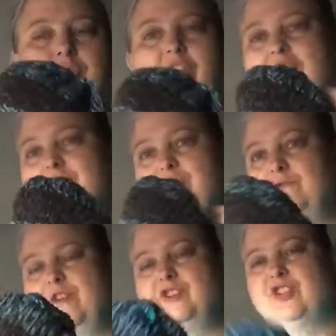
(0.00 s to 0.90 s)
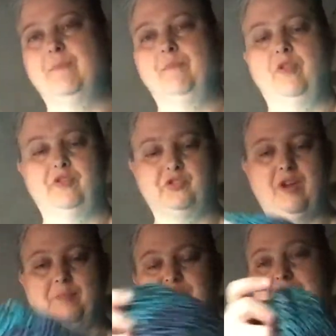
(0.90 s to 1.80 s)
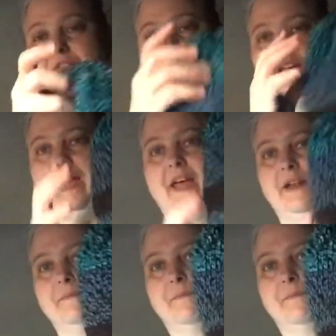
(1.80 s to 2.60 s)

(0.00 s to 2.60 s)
and I just finished up the scrap skein that I had.